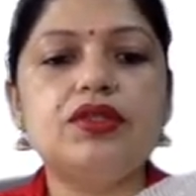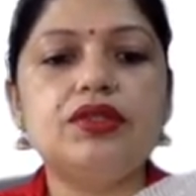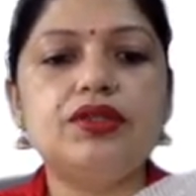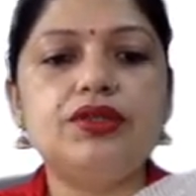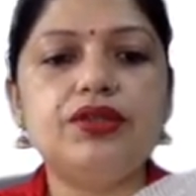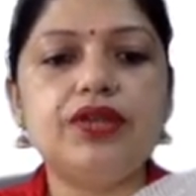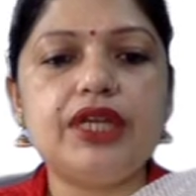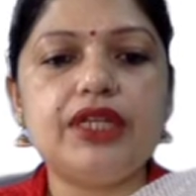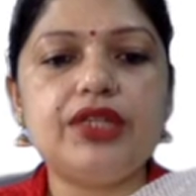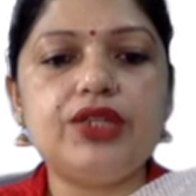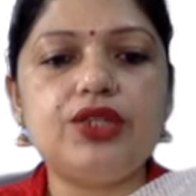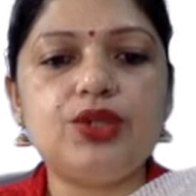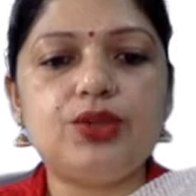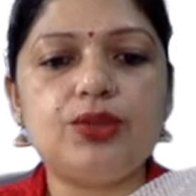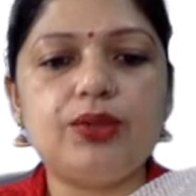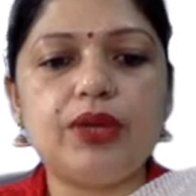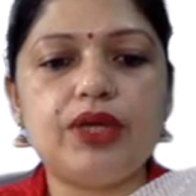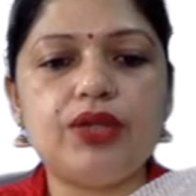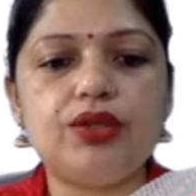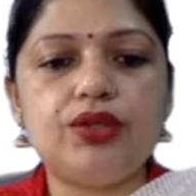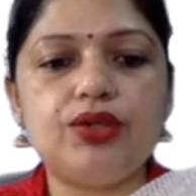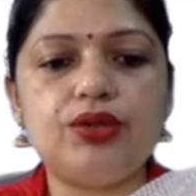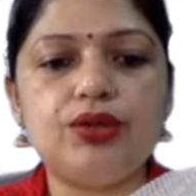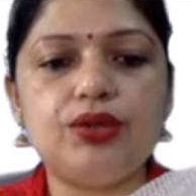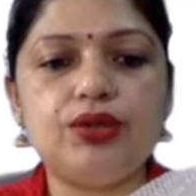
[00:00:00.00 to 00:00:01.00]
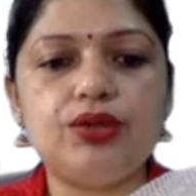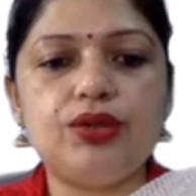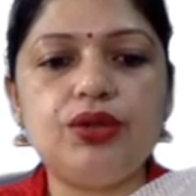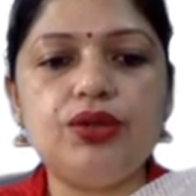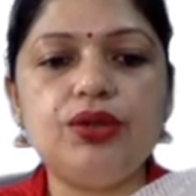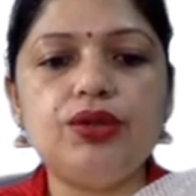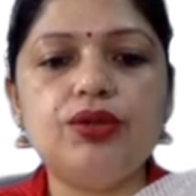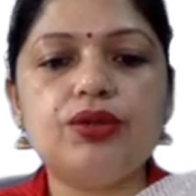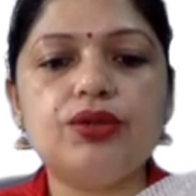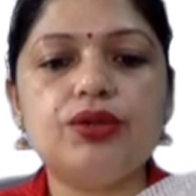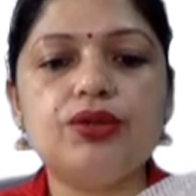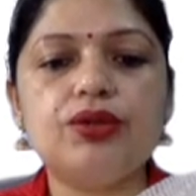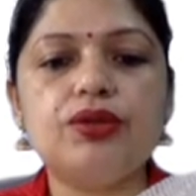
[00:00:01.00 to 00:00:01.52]
red tomato,
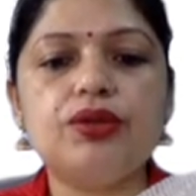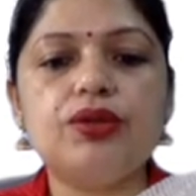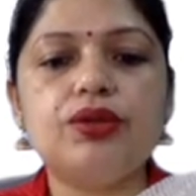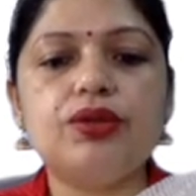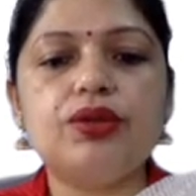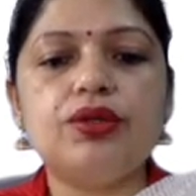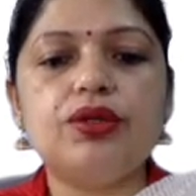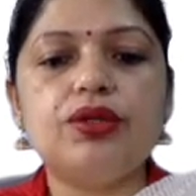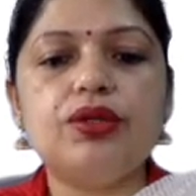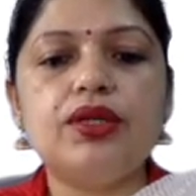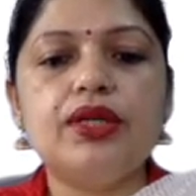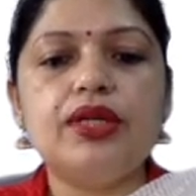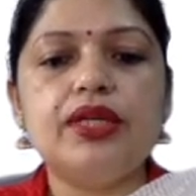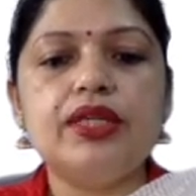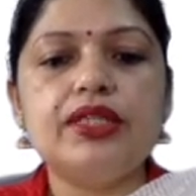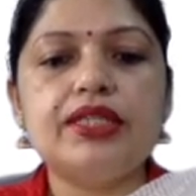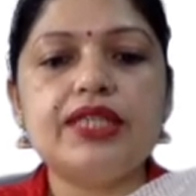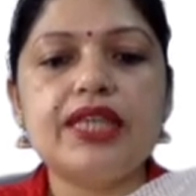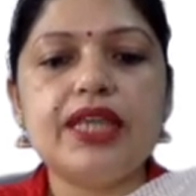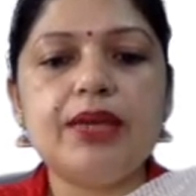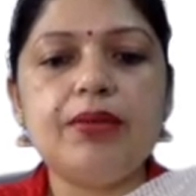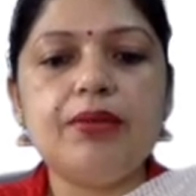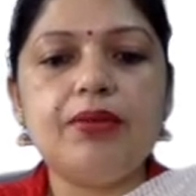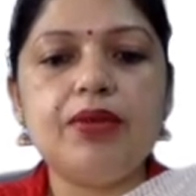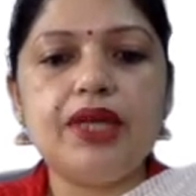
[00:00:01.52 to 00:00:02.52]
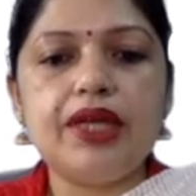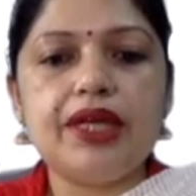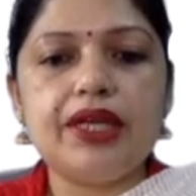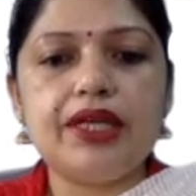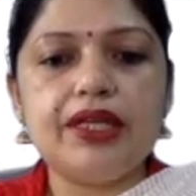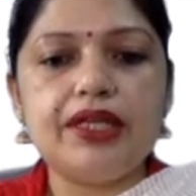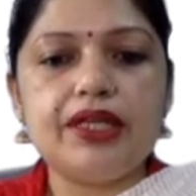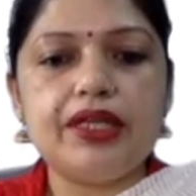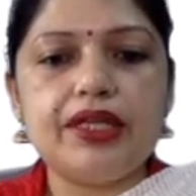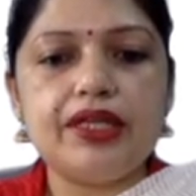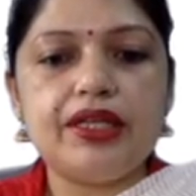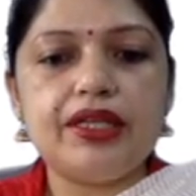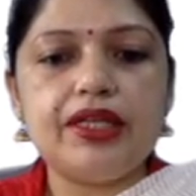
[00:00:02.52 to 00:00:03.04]
slim
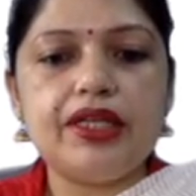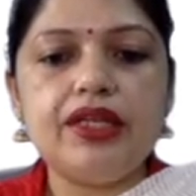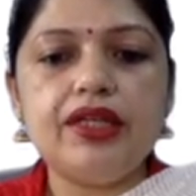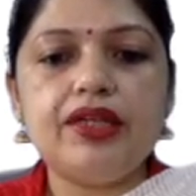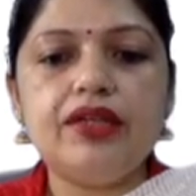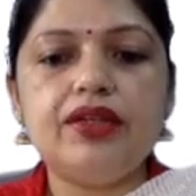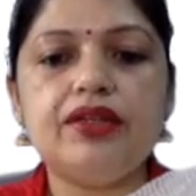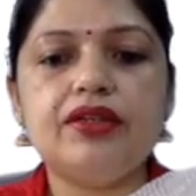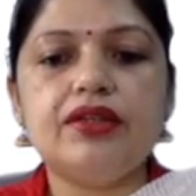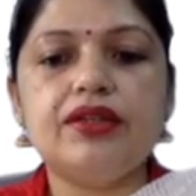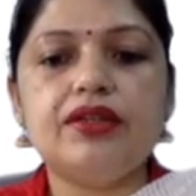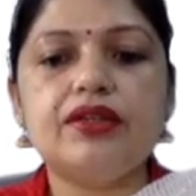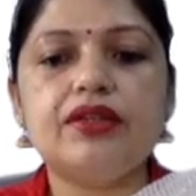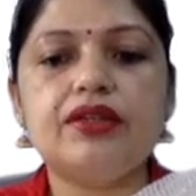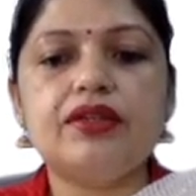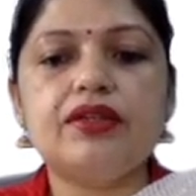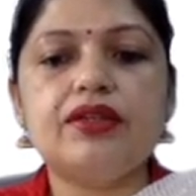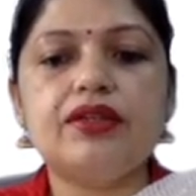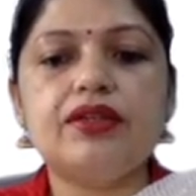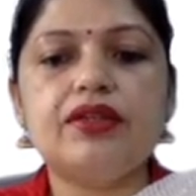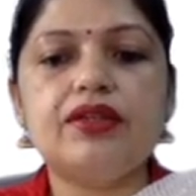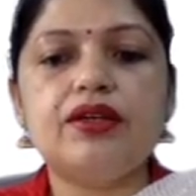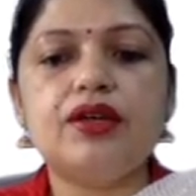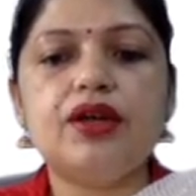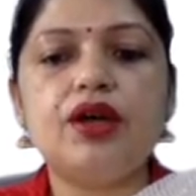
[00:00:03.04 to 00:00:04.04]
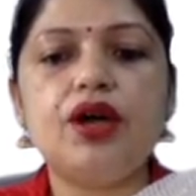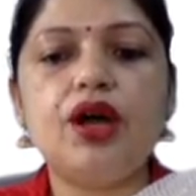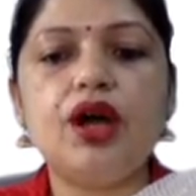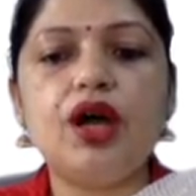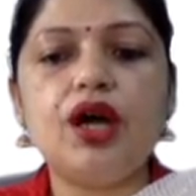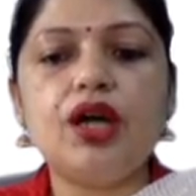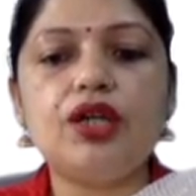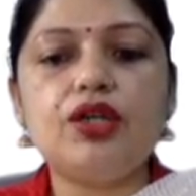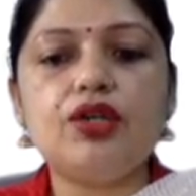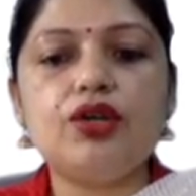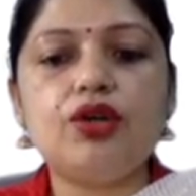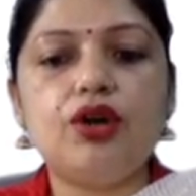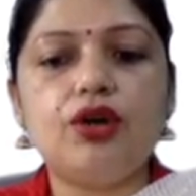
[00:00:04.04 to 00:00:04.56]
lady,
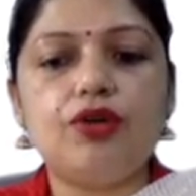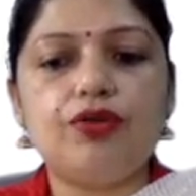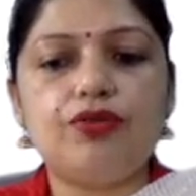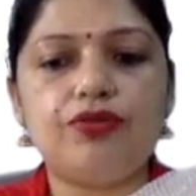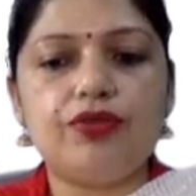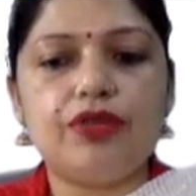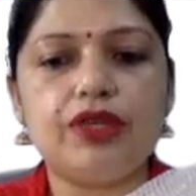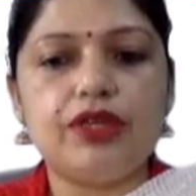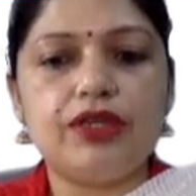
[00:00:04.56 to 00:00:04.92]
hot coffee.